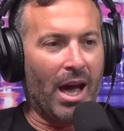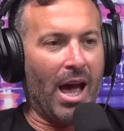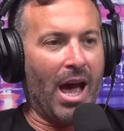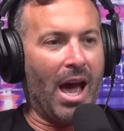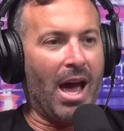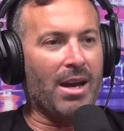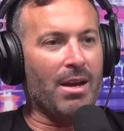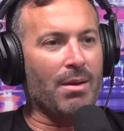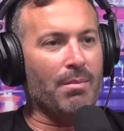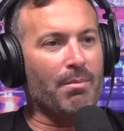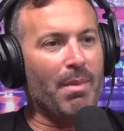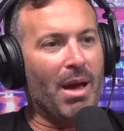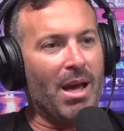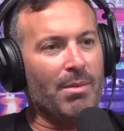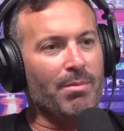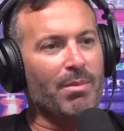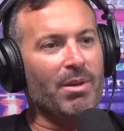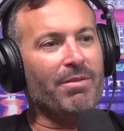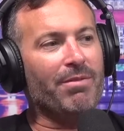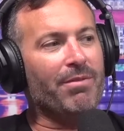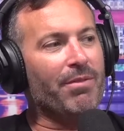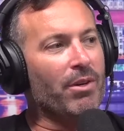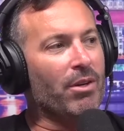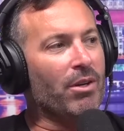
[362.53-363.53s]
and it made
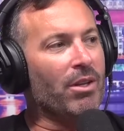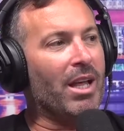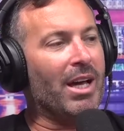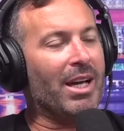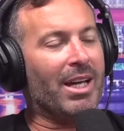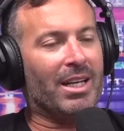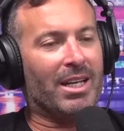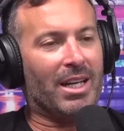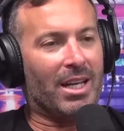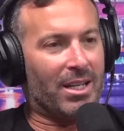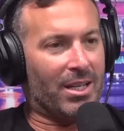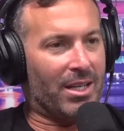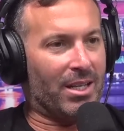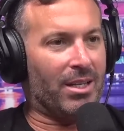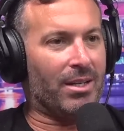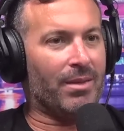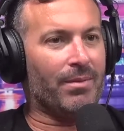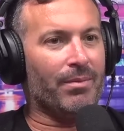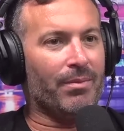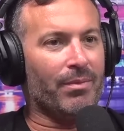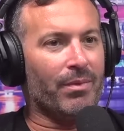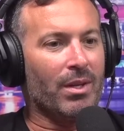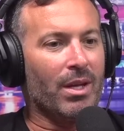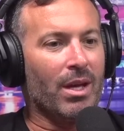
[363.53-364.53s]
me feel like an
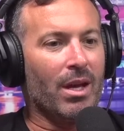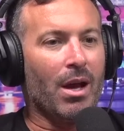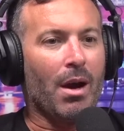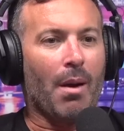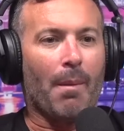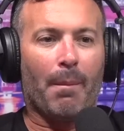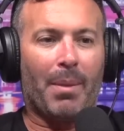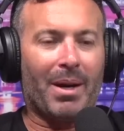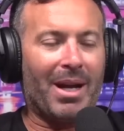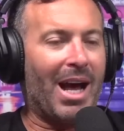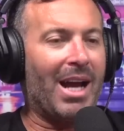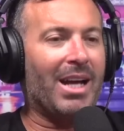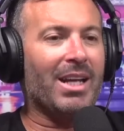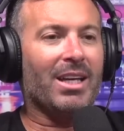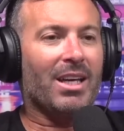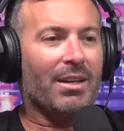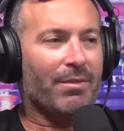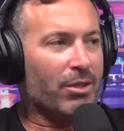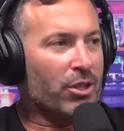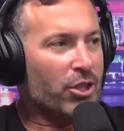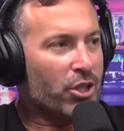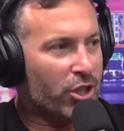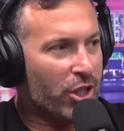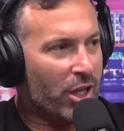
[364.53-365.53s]
idiot. Yep. But I didn't
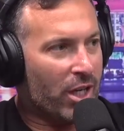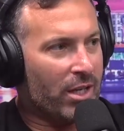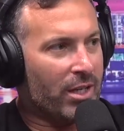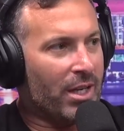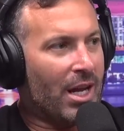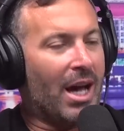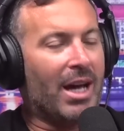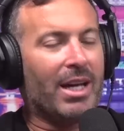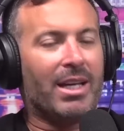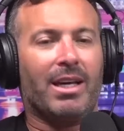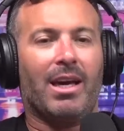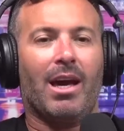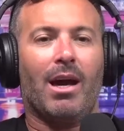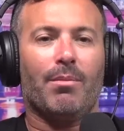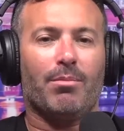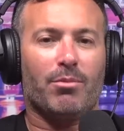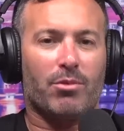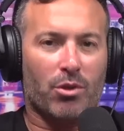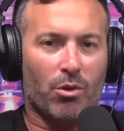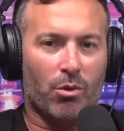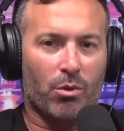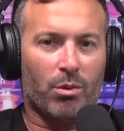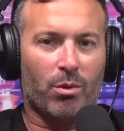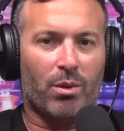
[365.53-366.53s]
give a shit. I kept
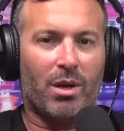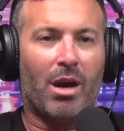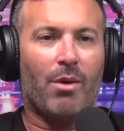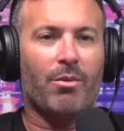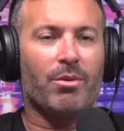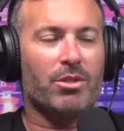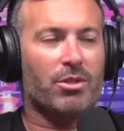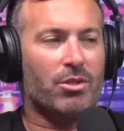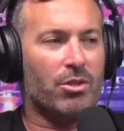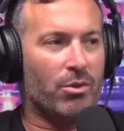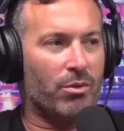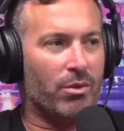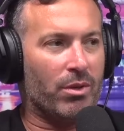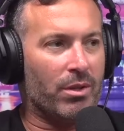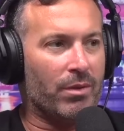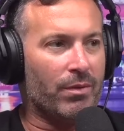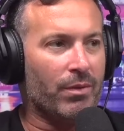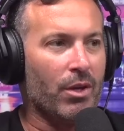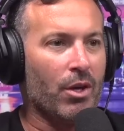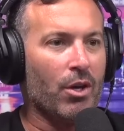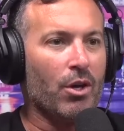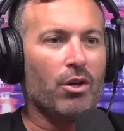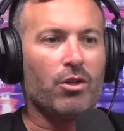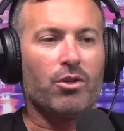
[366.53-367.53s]
doing what I was
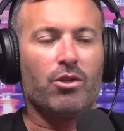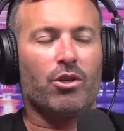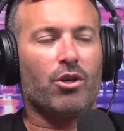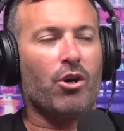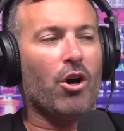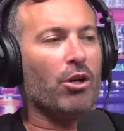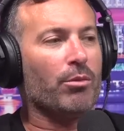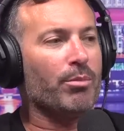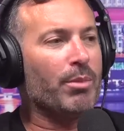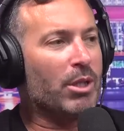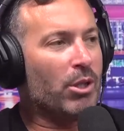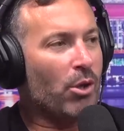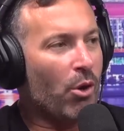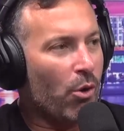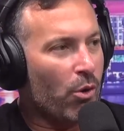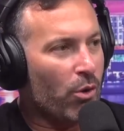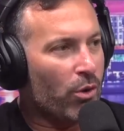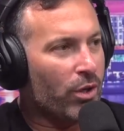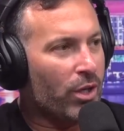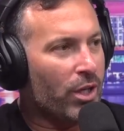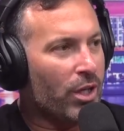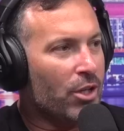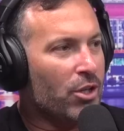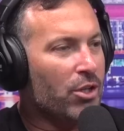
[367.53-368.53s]
doing. You called me
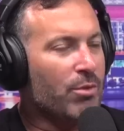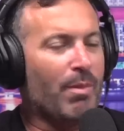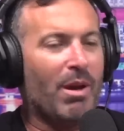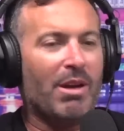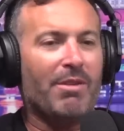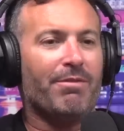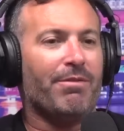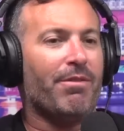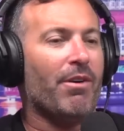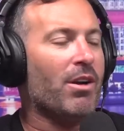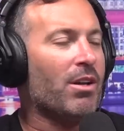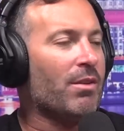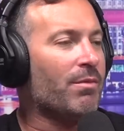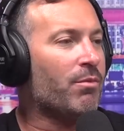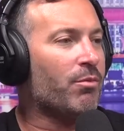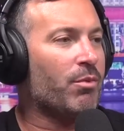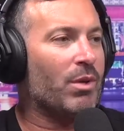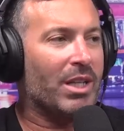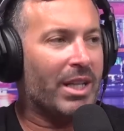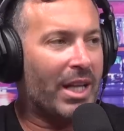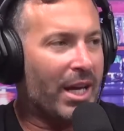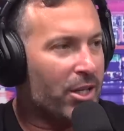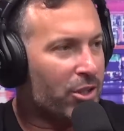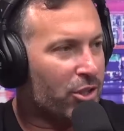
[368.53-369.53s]
corny. You made fun of
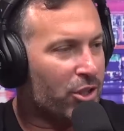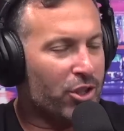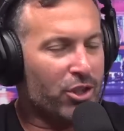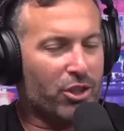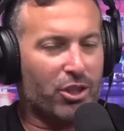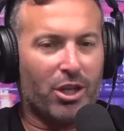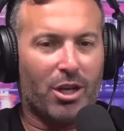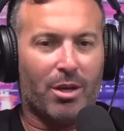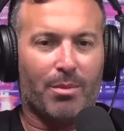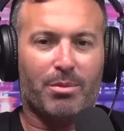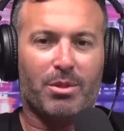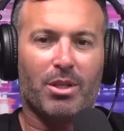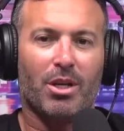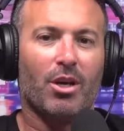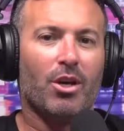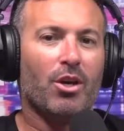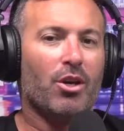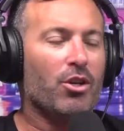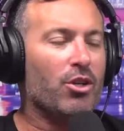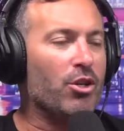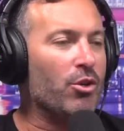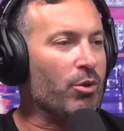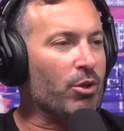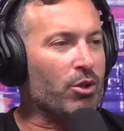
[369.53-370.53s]
relationships.
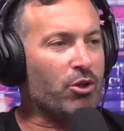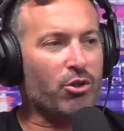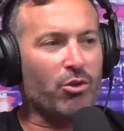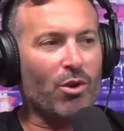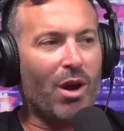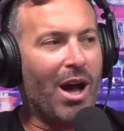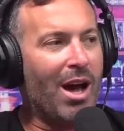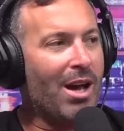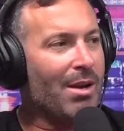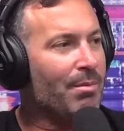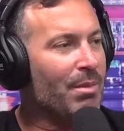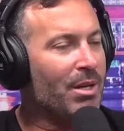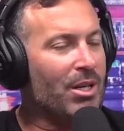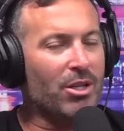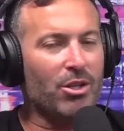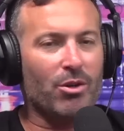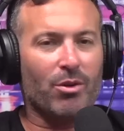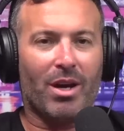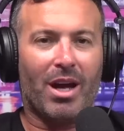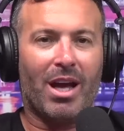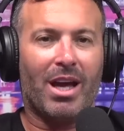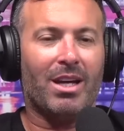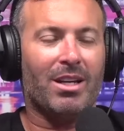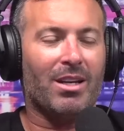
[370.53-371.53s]
Mm-hmm. You were trying me. You
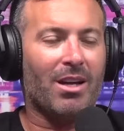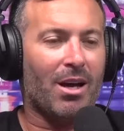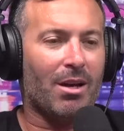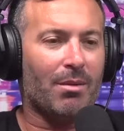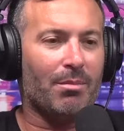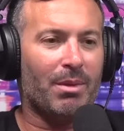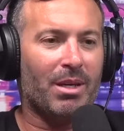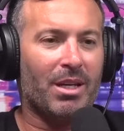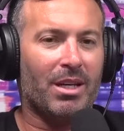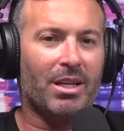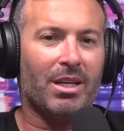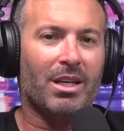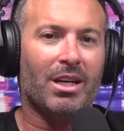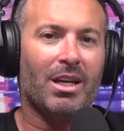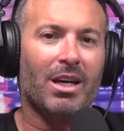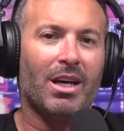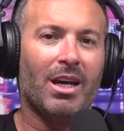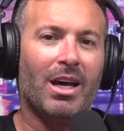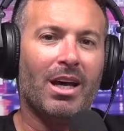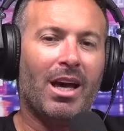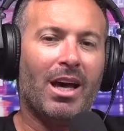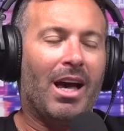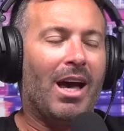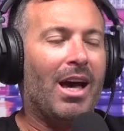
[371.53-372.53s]
were hating on me.
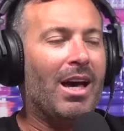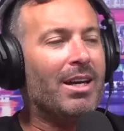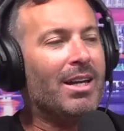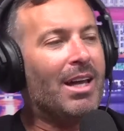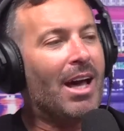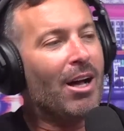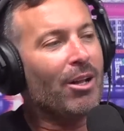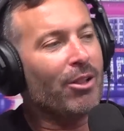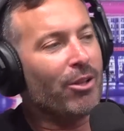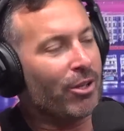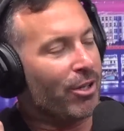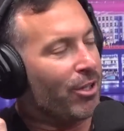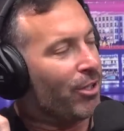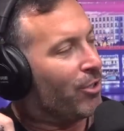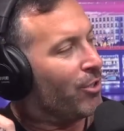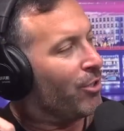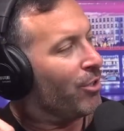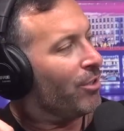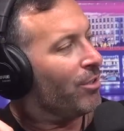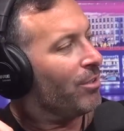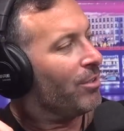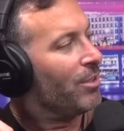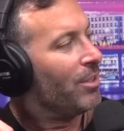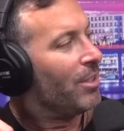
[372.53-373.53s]
And now look at
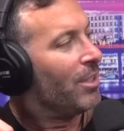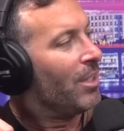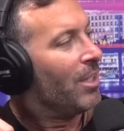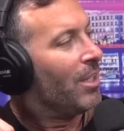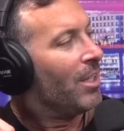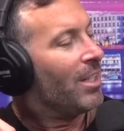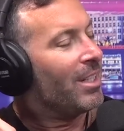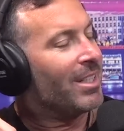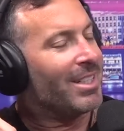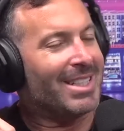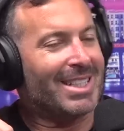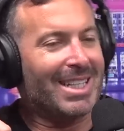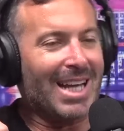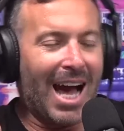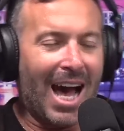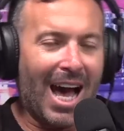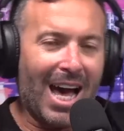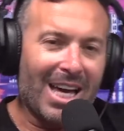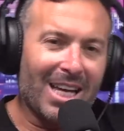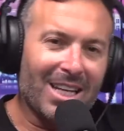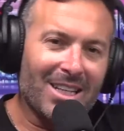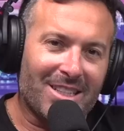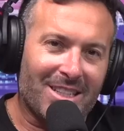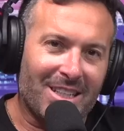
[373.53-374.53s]
you. Yep.
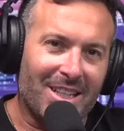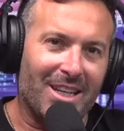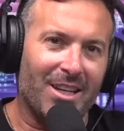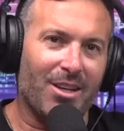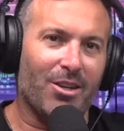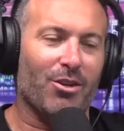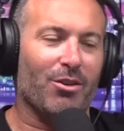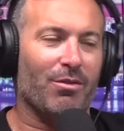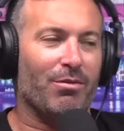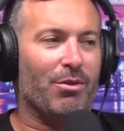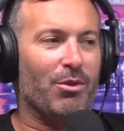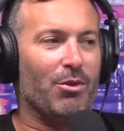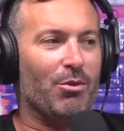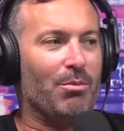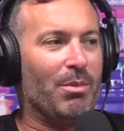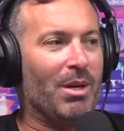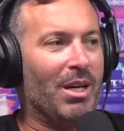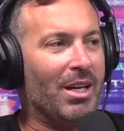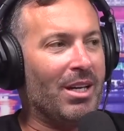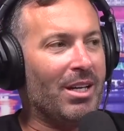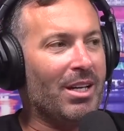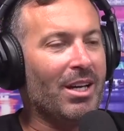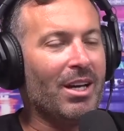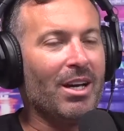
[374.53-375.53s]
Dying to interview
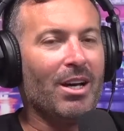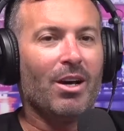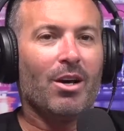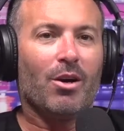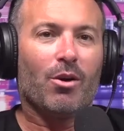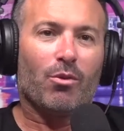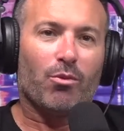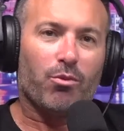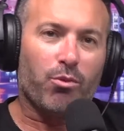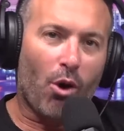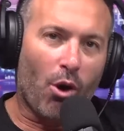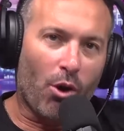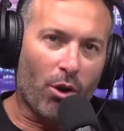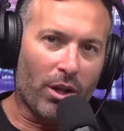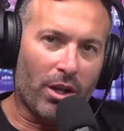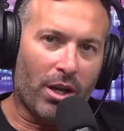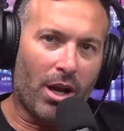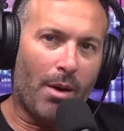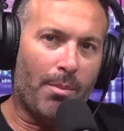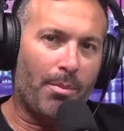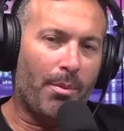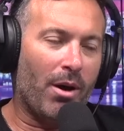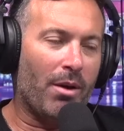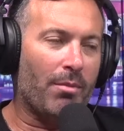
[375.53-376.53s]
me, rolling
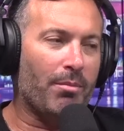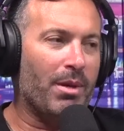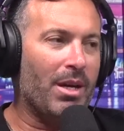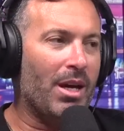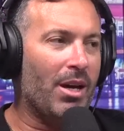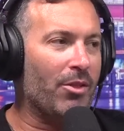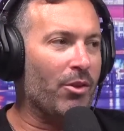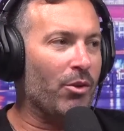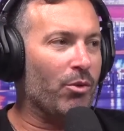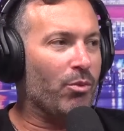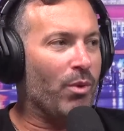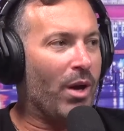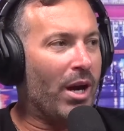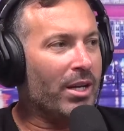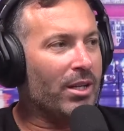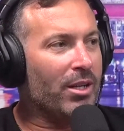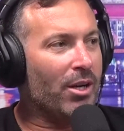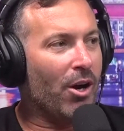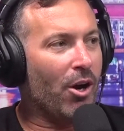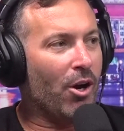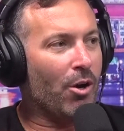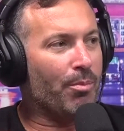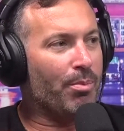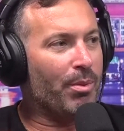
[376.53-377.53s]
up on me on the red
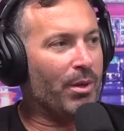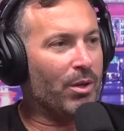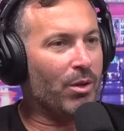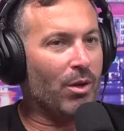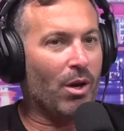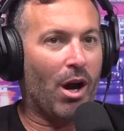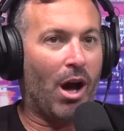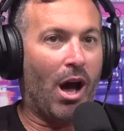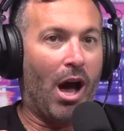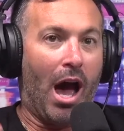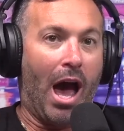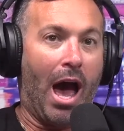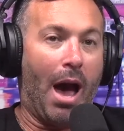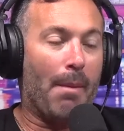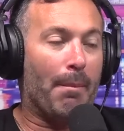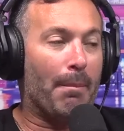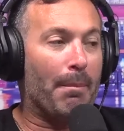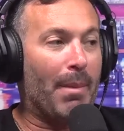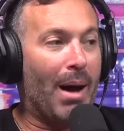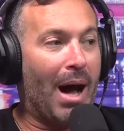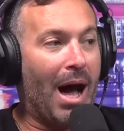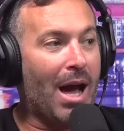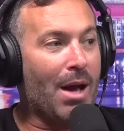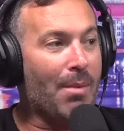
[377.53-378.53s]
carpet at
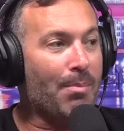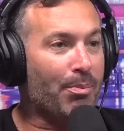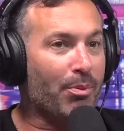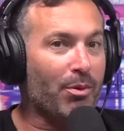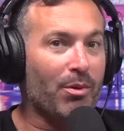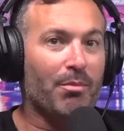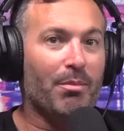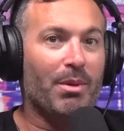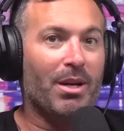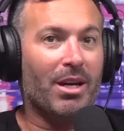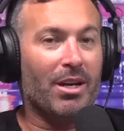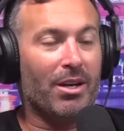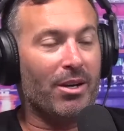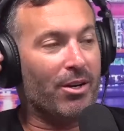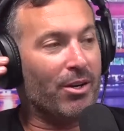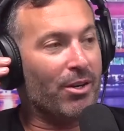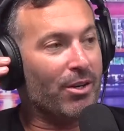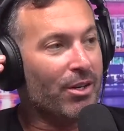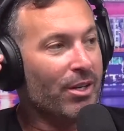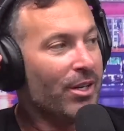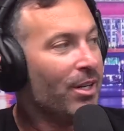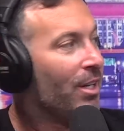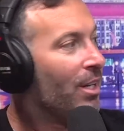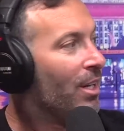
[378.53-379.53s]
my
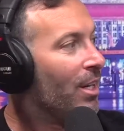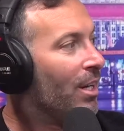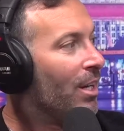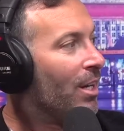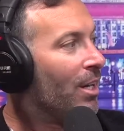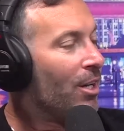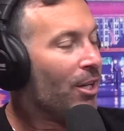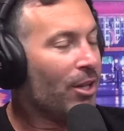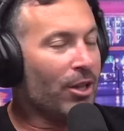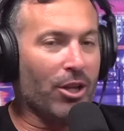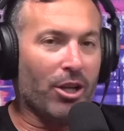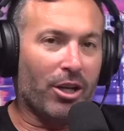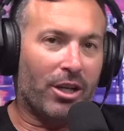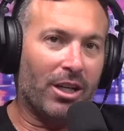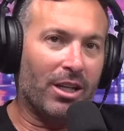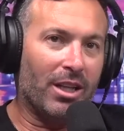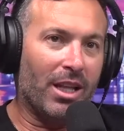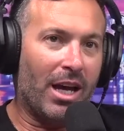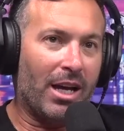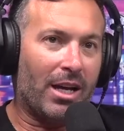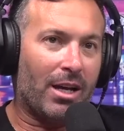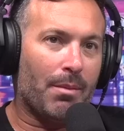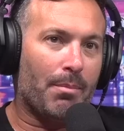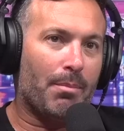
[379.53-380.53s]
premiere, looking
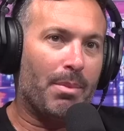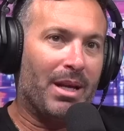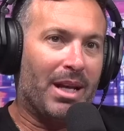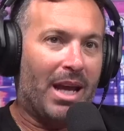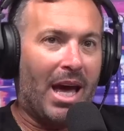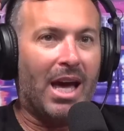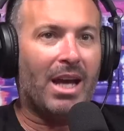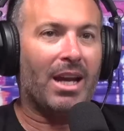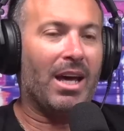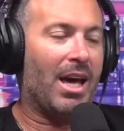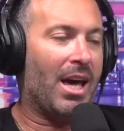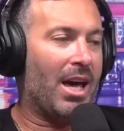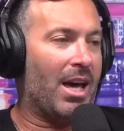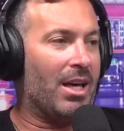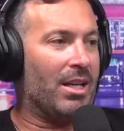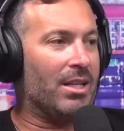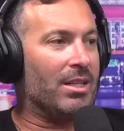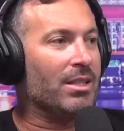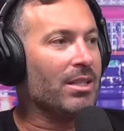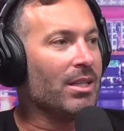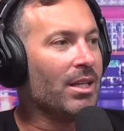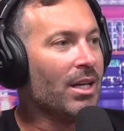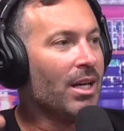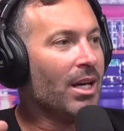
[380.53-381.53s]
like a banana
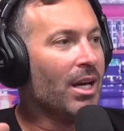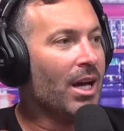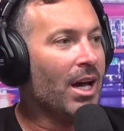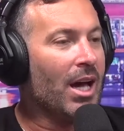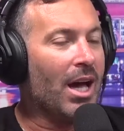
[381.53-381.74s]
head. Yep